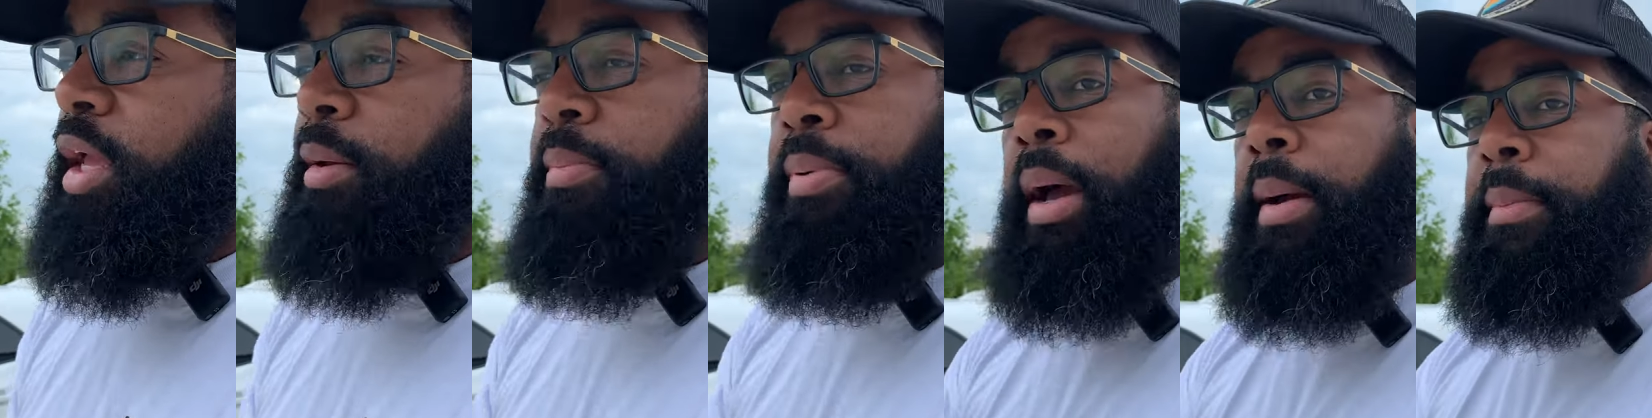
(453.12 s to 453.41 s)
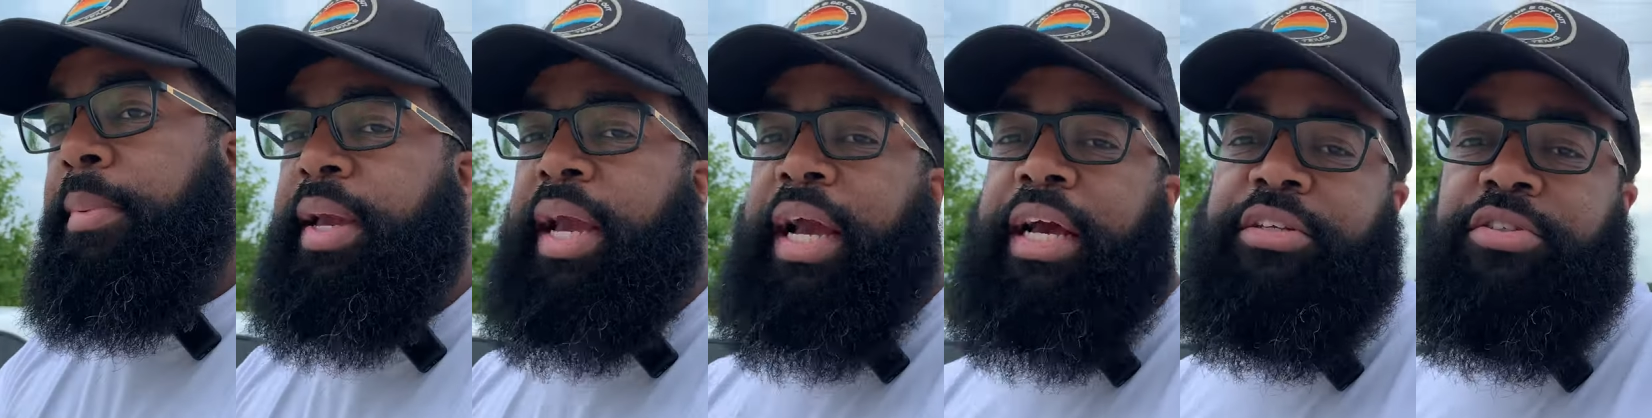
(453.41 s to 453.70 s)
they
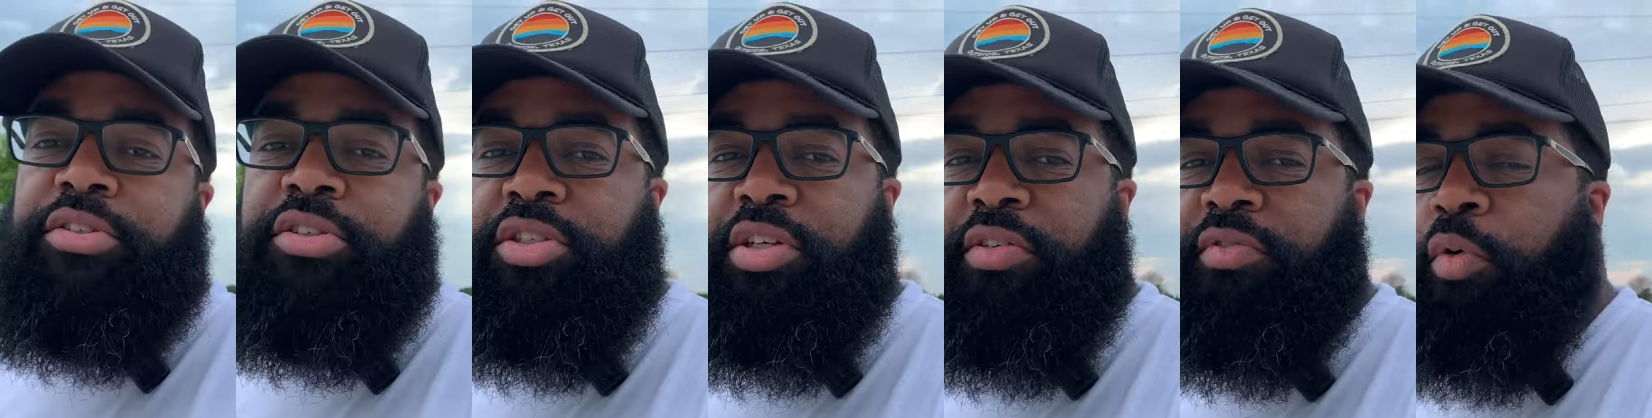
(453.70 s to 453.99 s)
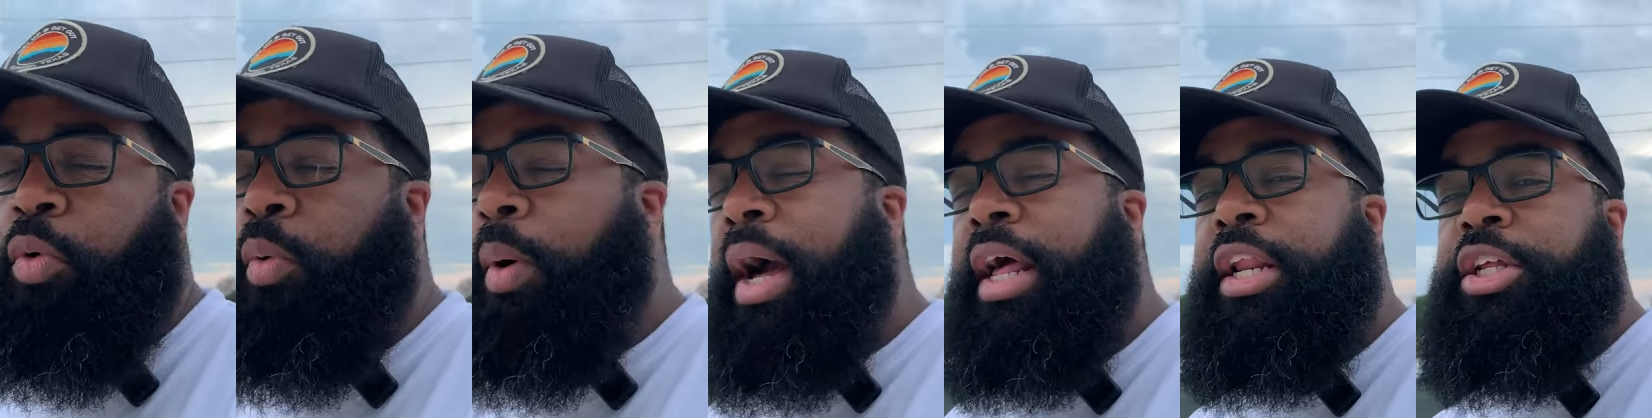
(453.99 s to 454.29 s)
probably ask yourself,
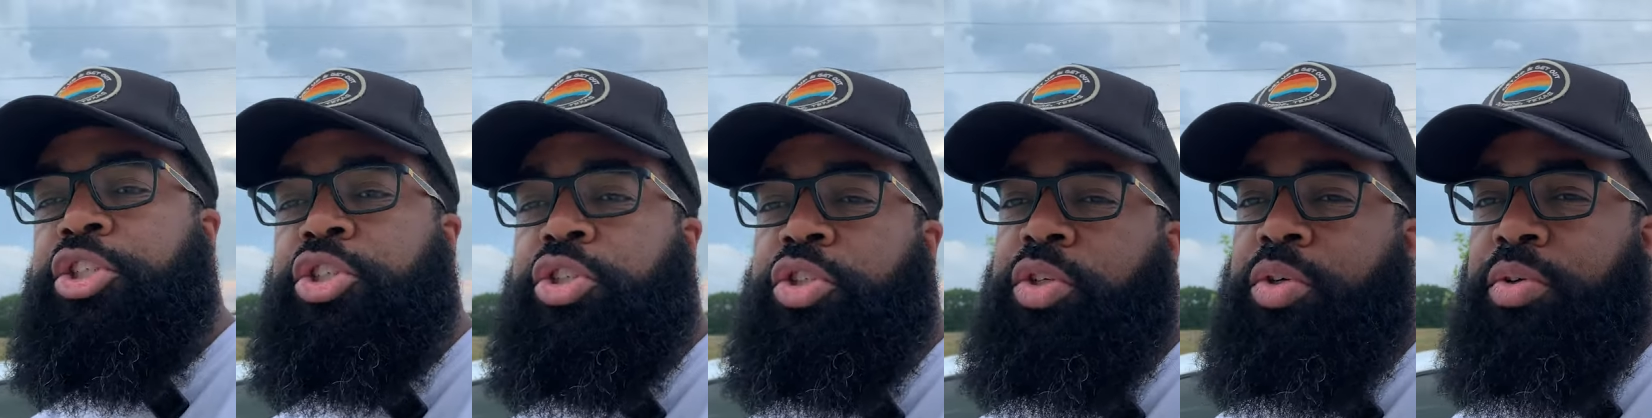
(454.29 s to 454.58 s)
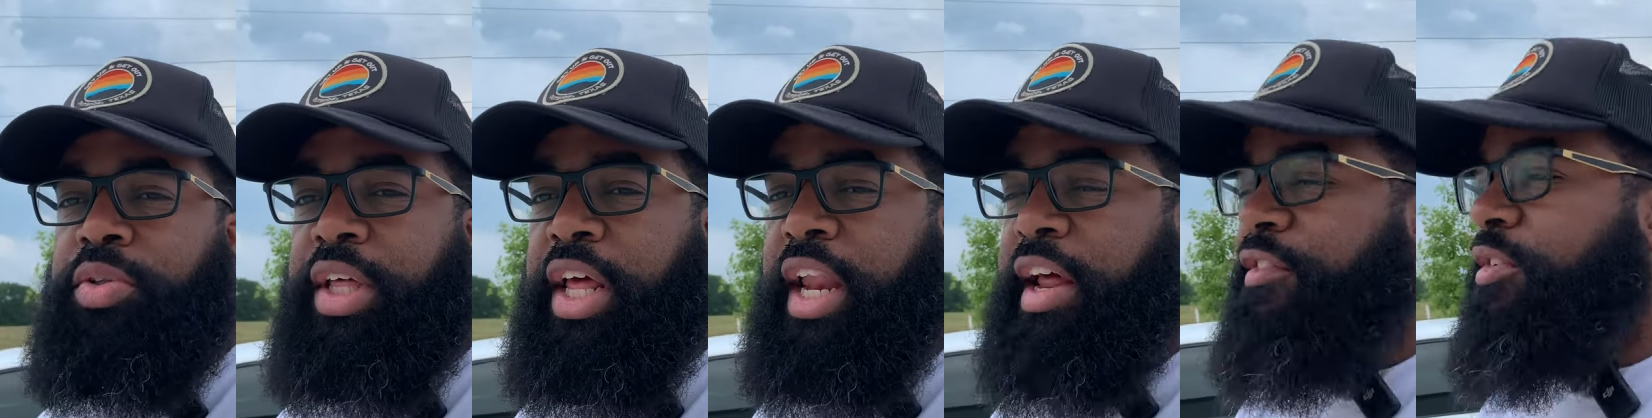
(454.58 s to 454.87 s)
well, why didn't you
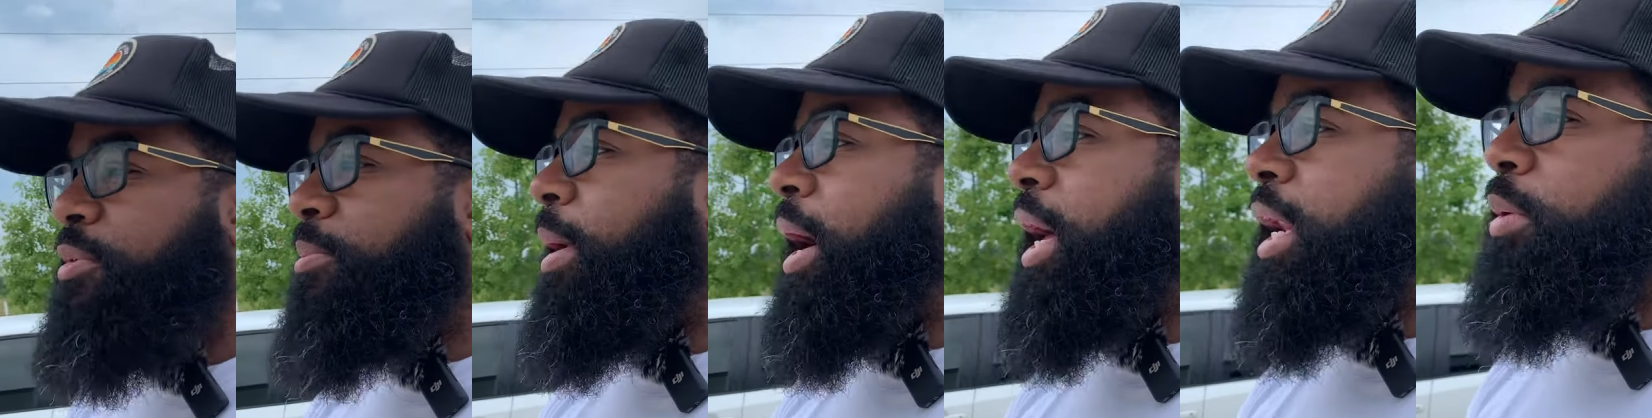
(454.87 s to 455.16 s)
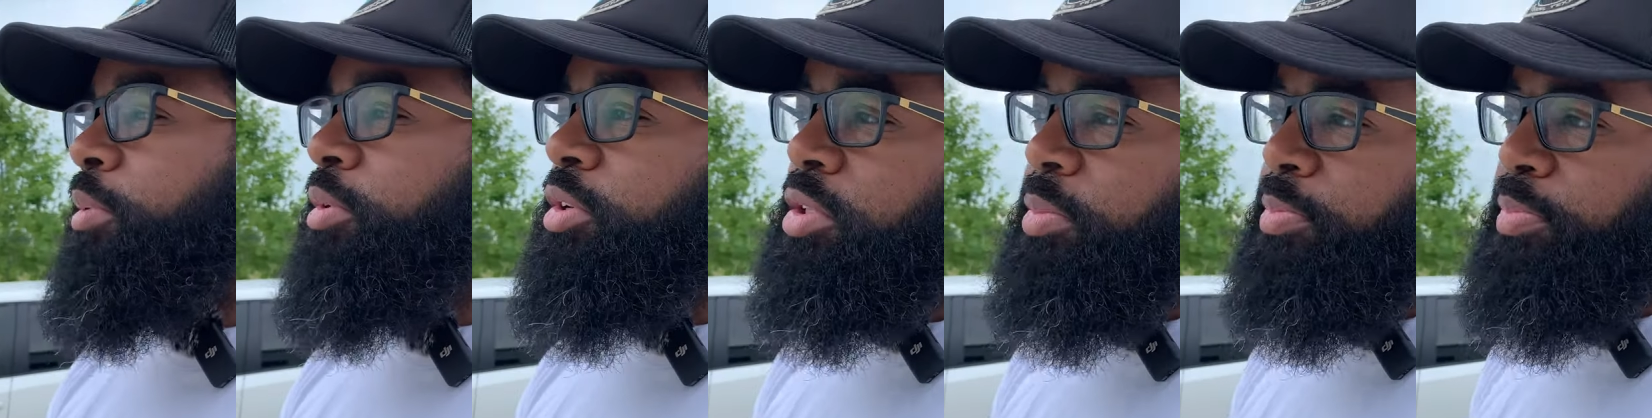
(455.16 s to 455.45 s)
do that? Everybody
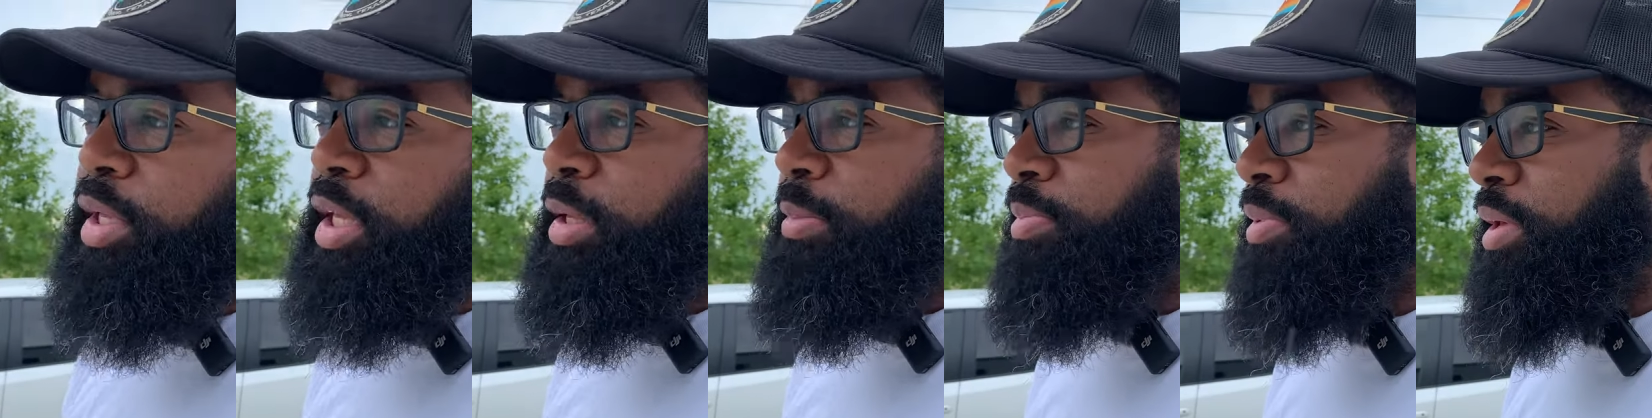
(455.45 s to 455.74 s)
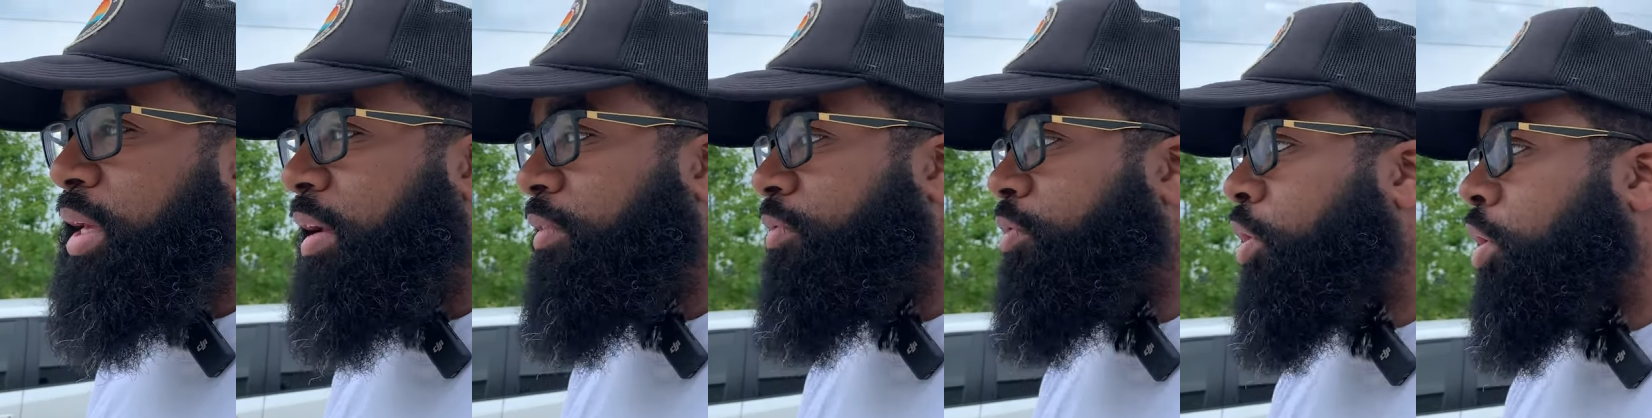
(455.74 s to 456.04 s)
wants to
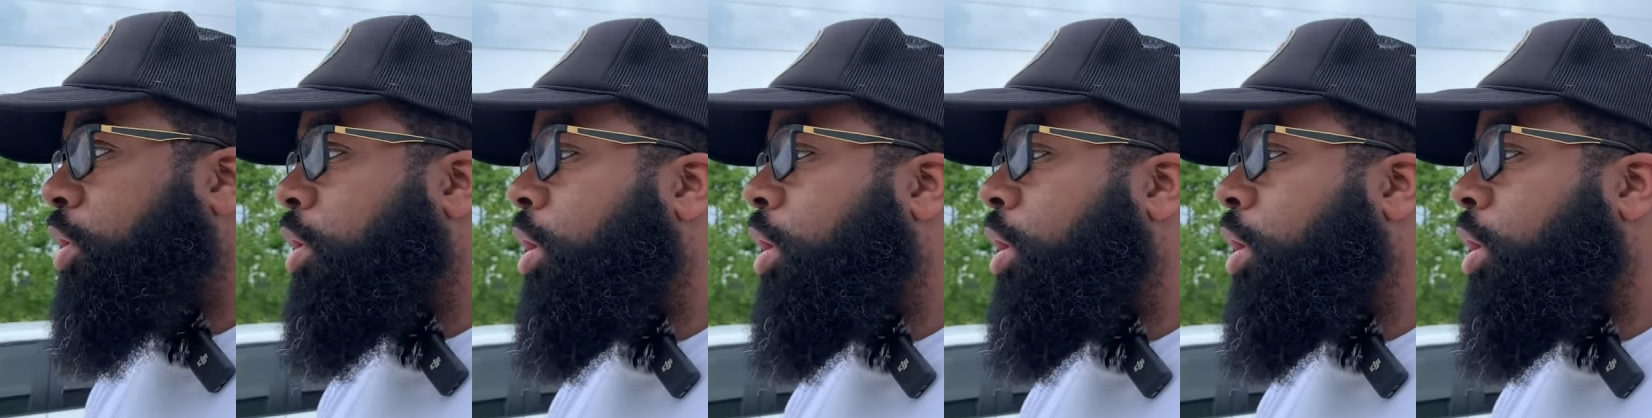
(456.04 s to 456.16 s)
PPF their